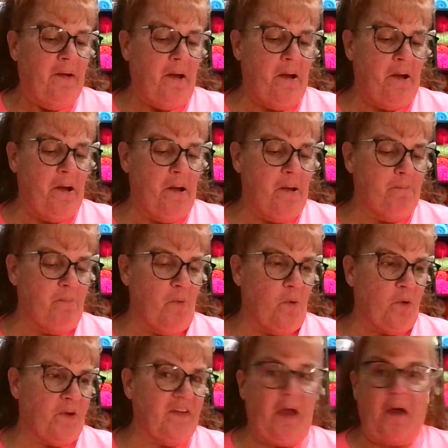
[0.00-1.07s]

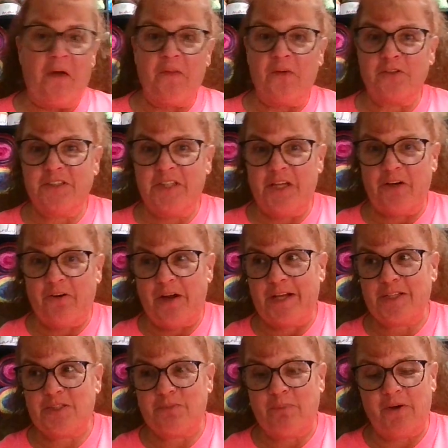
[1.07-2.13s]
or the others that are
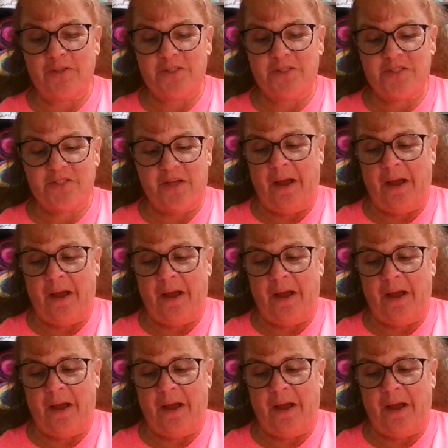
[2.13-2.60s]
experts.